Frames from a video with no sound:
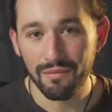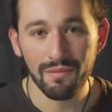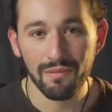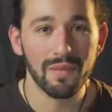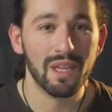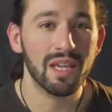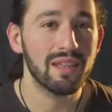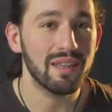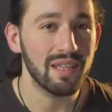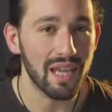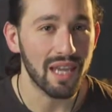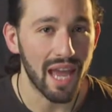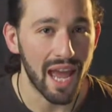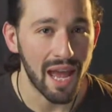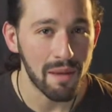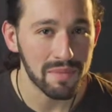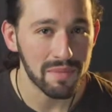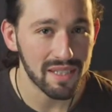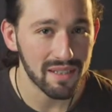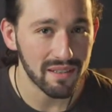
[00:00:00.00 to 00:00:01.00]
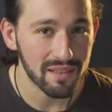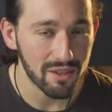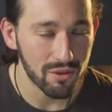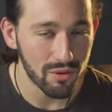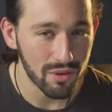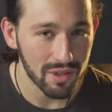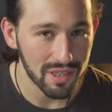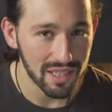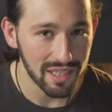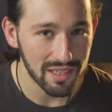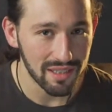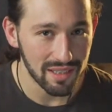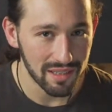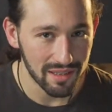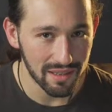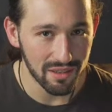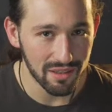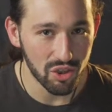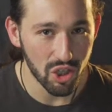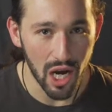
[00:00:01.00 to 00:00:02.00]
The M600D did the
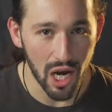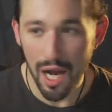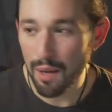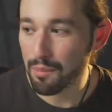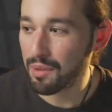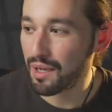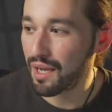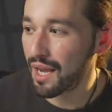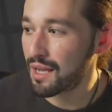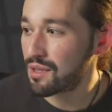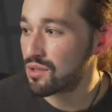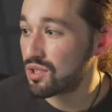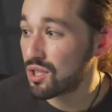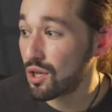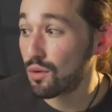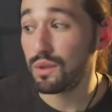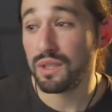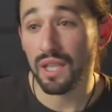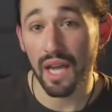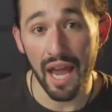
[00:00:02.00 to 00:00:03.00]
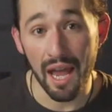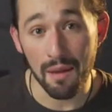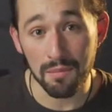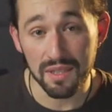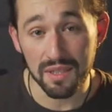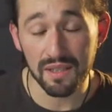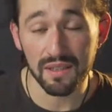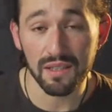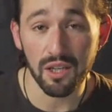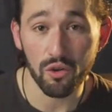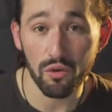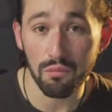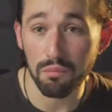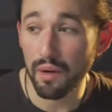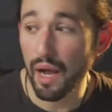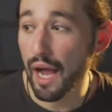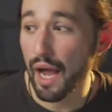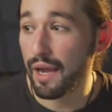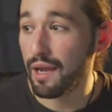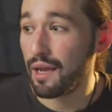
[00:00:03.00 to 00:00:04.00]
job, and so will the M600
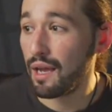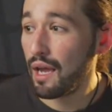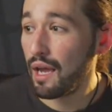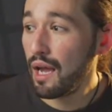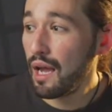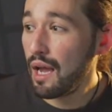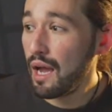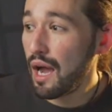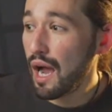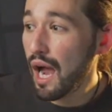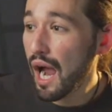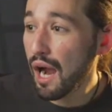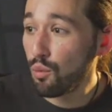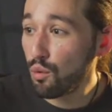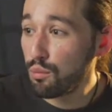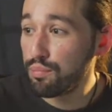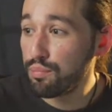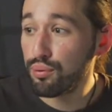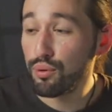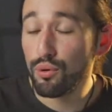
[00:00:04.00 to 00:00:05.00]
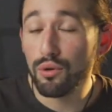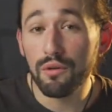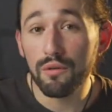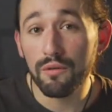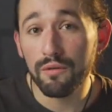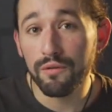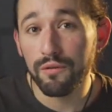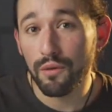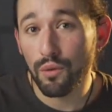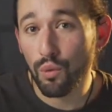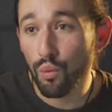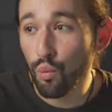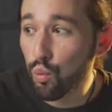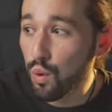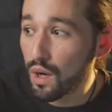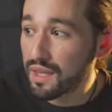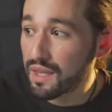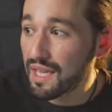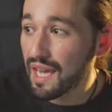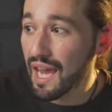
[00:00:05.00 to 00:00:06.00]
by. I will prove
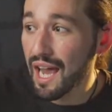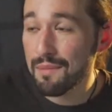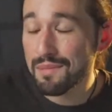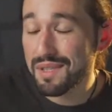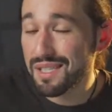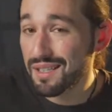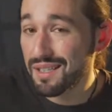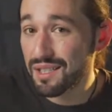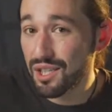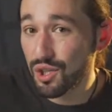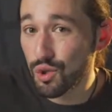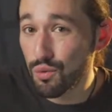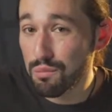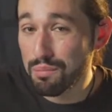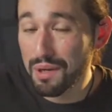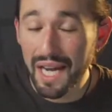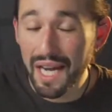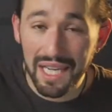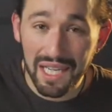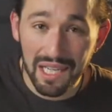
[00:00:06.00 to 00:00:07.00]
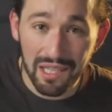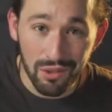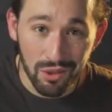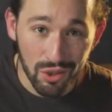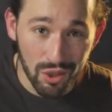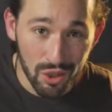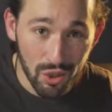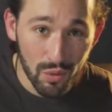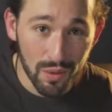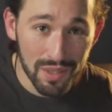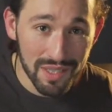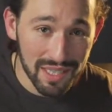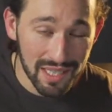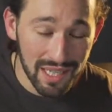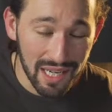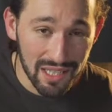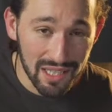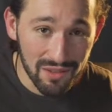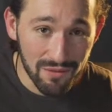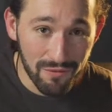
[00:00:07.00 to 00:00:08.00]
what the M600 by can do in
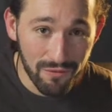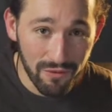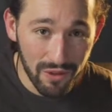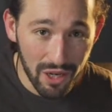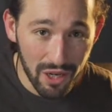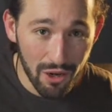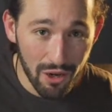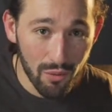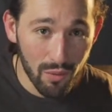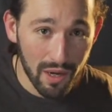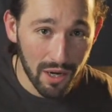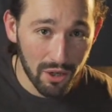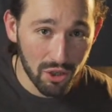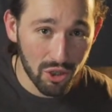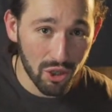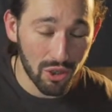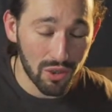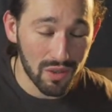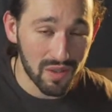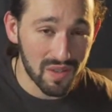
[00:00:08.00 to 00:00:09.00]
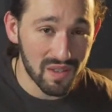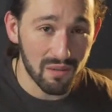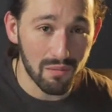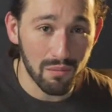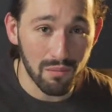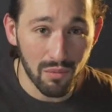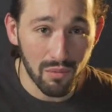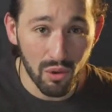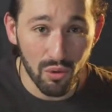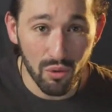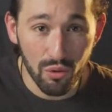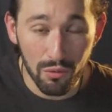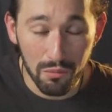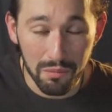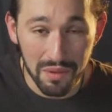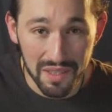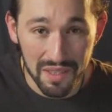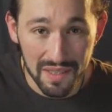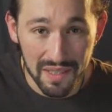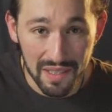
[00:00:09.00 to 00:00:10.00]
today's video when I show you some cool
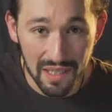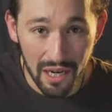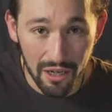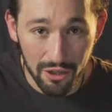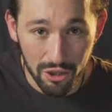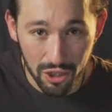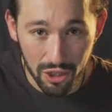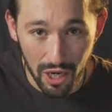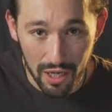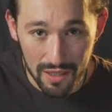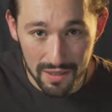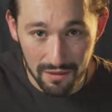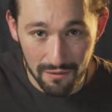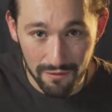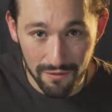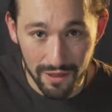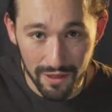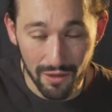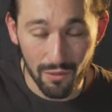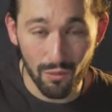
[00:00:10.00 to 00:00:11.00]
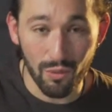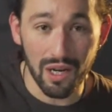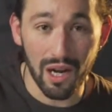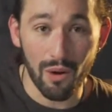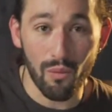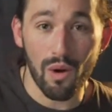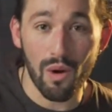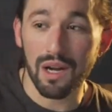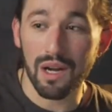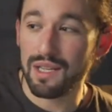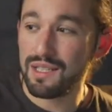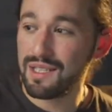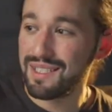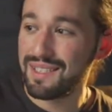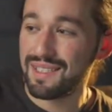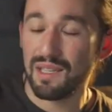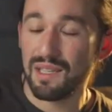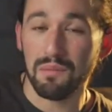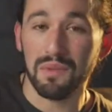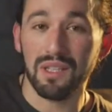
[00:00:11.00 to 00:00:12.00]
BTS shots of it when I wanted to
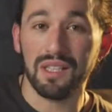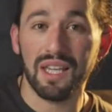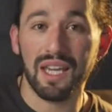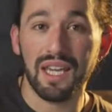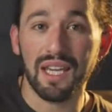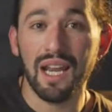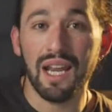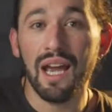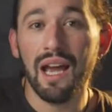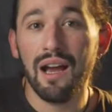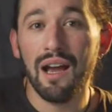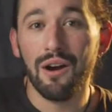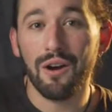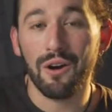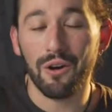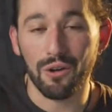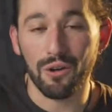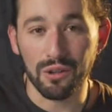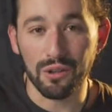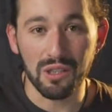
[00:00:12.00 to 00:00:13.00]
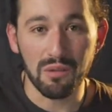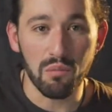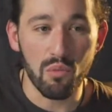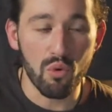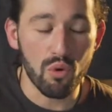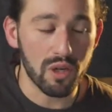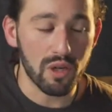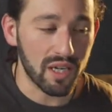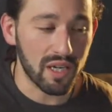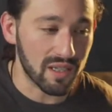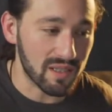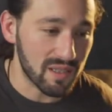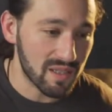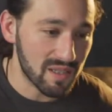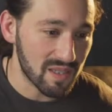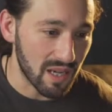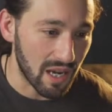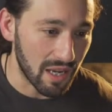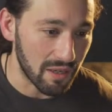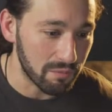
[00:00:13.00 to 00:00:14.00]
simulate early morning
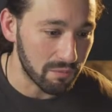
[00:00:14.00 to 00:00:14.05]
sun.